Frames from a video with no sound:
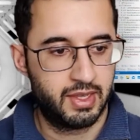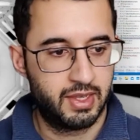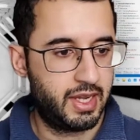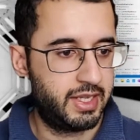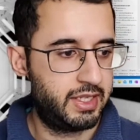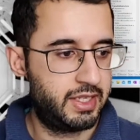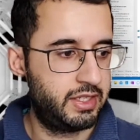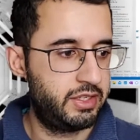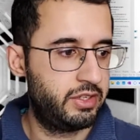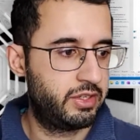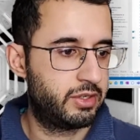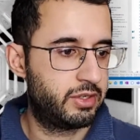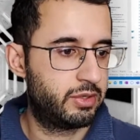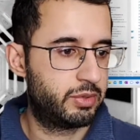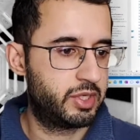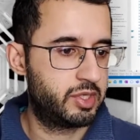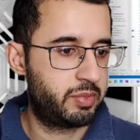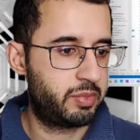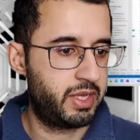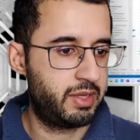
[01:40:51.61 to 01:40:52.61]
And then you can
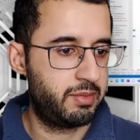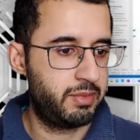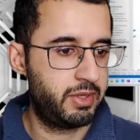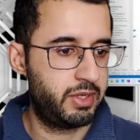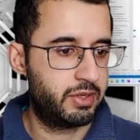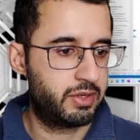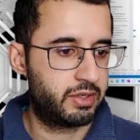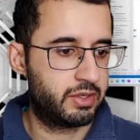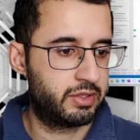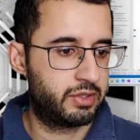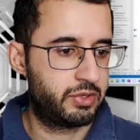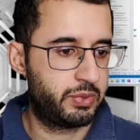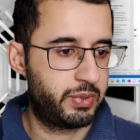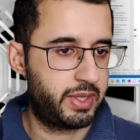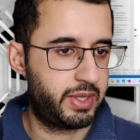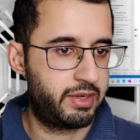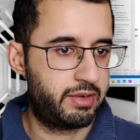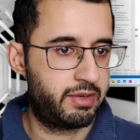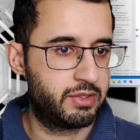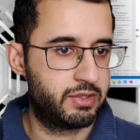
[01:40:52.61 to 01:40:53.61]
always ping me on
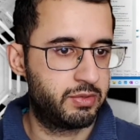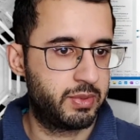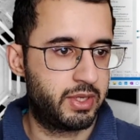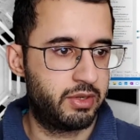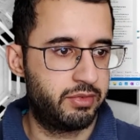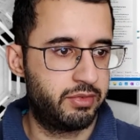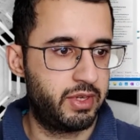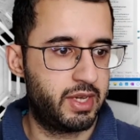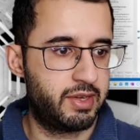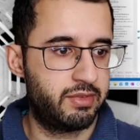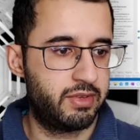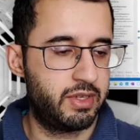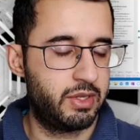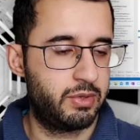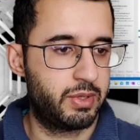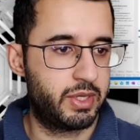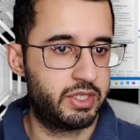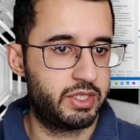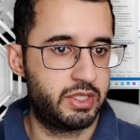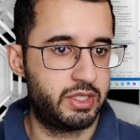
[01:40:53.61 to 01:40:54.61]
Twitter as well if you have any
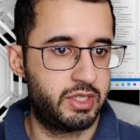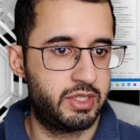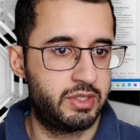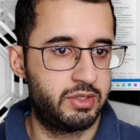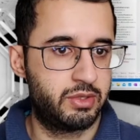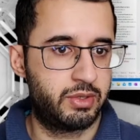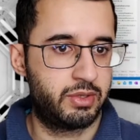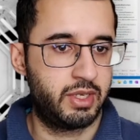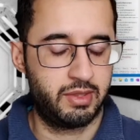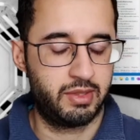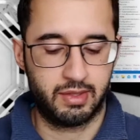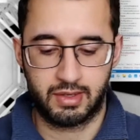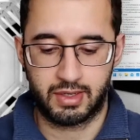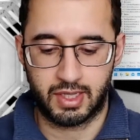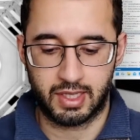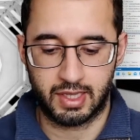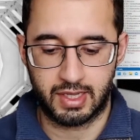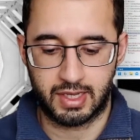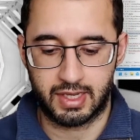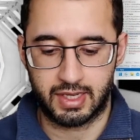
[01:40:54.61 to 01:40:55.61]
questions or anything
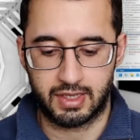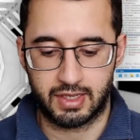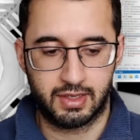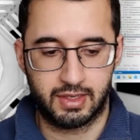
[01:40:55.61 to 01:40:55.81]
like that.